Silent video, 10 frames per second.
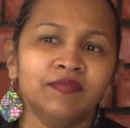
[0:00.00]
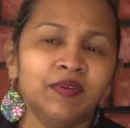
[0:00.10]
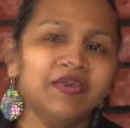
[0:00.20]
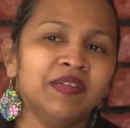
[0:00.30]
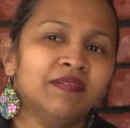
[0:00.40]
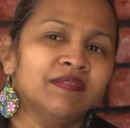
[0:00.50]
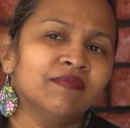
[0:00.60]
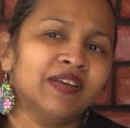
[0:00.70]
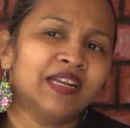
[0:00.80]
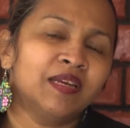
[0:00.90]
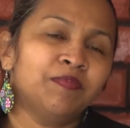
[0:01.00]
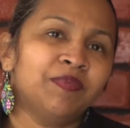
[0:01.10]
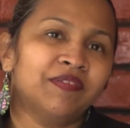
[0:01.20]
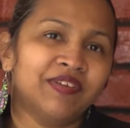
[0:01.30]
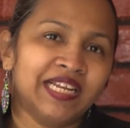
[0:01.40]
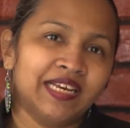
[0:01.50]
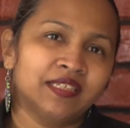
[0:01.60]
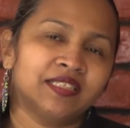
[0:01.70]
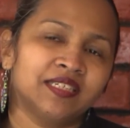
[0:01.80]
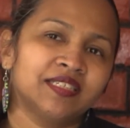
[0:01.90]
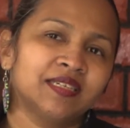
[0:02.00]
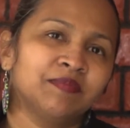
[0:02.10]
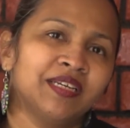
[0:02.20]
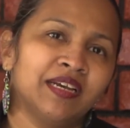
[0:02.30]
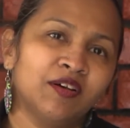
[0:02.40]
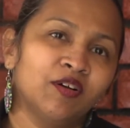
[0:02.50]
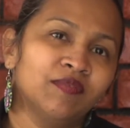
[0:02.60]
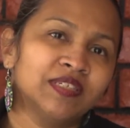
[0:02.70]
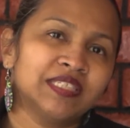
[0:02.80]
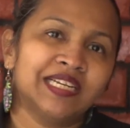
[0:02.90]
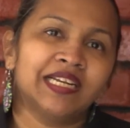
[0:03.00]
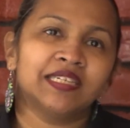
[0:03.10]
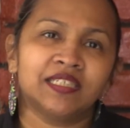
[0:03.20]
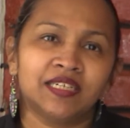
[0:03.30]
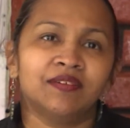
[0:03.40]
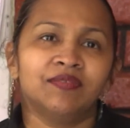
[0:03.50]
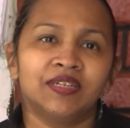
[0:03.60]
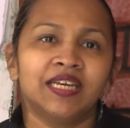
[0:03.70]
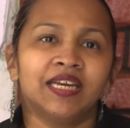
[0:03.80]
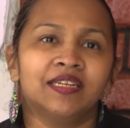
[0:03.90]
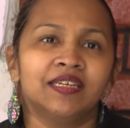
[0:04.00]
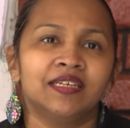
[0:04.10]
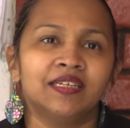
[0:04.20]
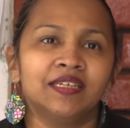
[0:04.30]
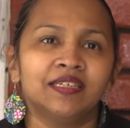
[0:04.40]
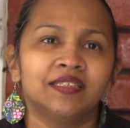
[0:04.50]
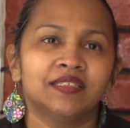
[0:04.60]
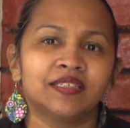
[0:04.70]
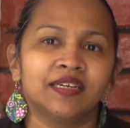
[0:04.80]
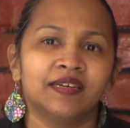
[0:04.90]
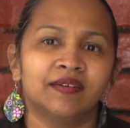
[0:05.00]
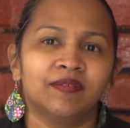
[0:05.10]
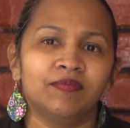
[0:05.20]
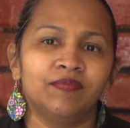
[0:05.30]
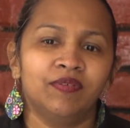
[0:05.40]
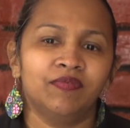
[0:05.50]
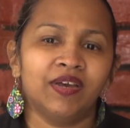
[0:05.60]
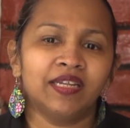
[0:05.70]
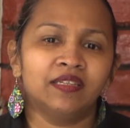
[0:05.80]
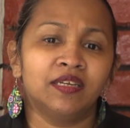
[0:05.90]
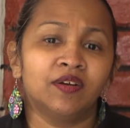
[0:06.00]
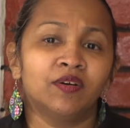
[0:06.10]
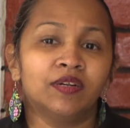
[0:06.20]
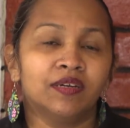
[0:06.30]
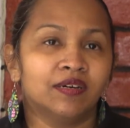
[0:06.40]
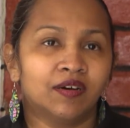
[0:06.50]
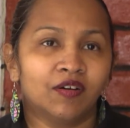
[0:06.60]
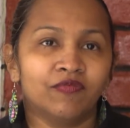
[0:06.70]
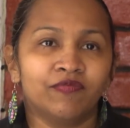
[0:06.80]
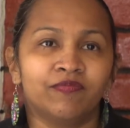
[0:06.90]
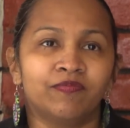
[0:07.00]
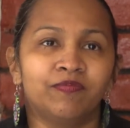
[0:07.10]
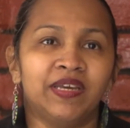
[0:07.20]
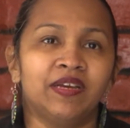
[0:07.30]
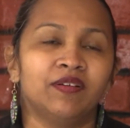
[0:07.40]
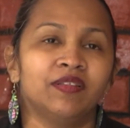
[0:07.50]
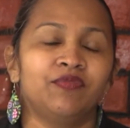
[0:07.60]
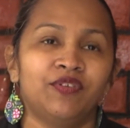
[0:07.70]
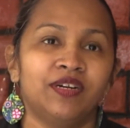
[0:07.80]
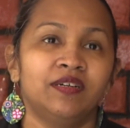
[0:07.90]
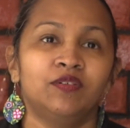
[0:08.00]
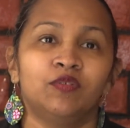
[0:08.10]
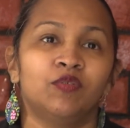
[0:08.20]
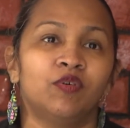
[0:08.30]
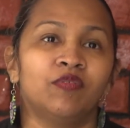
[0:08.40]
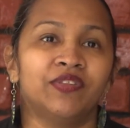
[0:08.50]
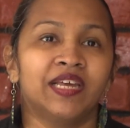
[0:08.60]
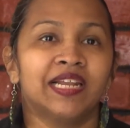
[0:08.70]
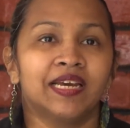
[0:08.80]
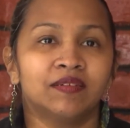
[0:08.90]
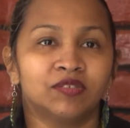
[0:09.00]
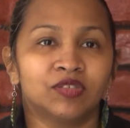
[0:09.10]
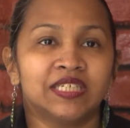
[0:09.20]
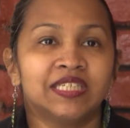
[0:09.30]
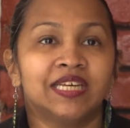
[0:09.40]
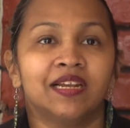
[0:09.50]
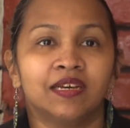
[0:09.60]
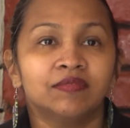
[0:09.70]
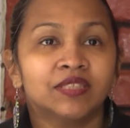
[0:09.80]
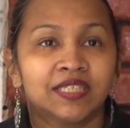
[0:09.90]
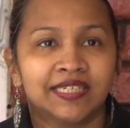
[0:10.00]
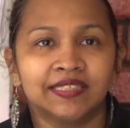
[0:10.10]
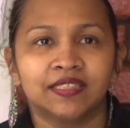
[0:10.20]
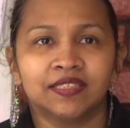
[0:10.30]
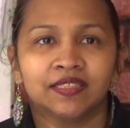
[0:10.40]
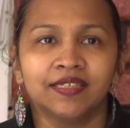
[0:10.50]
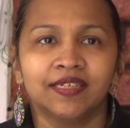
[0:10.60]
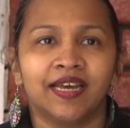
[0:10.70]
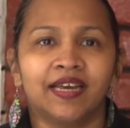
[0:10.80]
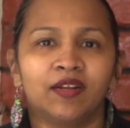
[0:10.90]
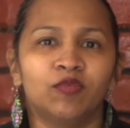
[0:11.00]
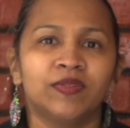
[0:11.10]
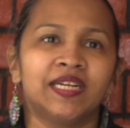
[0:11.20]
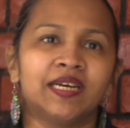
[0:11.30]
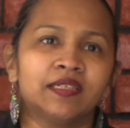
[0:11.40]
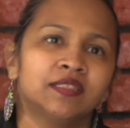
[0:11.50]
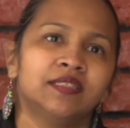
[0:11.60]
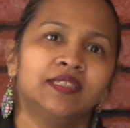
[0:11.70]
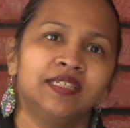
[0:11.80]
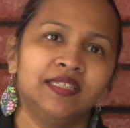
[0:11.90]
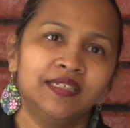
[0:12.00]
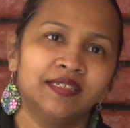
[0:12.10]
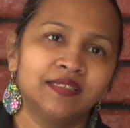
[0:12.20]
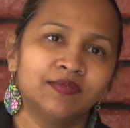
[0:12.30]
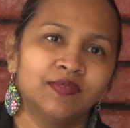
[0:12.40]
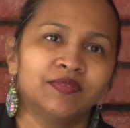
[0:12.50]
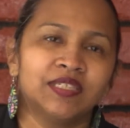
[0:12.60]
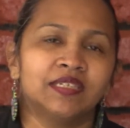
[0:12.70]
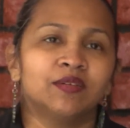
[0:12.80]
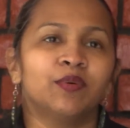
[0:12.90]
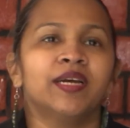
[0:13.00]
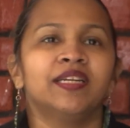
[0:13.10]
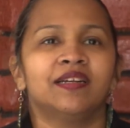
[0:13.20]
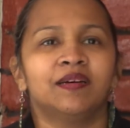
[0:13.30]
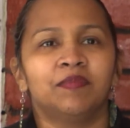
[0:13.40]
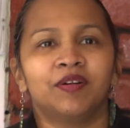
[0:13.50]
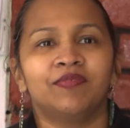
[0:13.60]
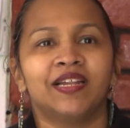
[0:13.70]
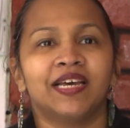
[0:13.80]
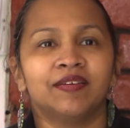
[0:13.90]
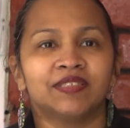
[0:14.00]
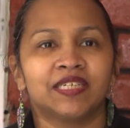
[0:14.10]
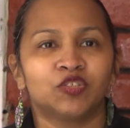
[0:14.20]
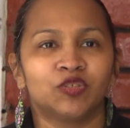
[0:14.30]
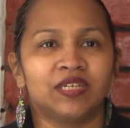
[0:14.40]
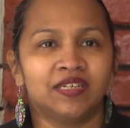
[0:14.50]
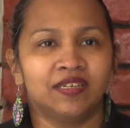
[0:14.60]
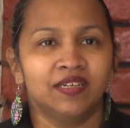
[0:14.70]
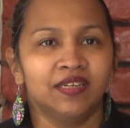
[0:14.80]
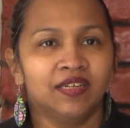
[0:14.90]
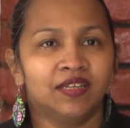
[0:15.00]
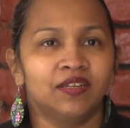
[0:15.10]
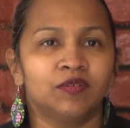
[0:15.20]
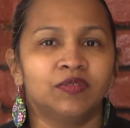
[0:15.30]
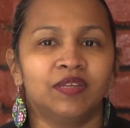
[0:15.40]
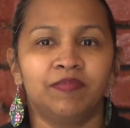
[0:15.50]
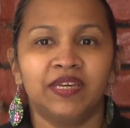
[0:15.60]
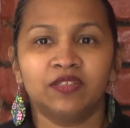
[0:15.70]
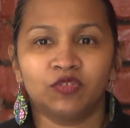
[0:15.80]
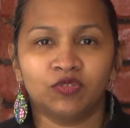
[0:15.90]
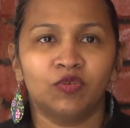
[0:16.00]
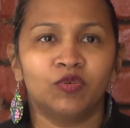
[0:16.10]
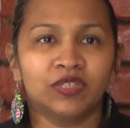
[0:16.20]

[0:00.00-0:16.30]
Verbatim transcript: we've been very privileged and something I always tell our staff in Kandy is uh, we've had the honor of being on the front row of their lives to see their lives change. And over the last 13 years, we've seen quite a number of lives actually, you know, they've been through the whole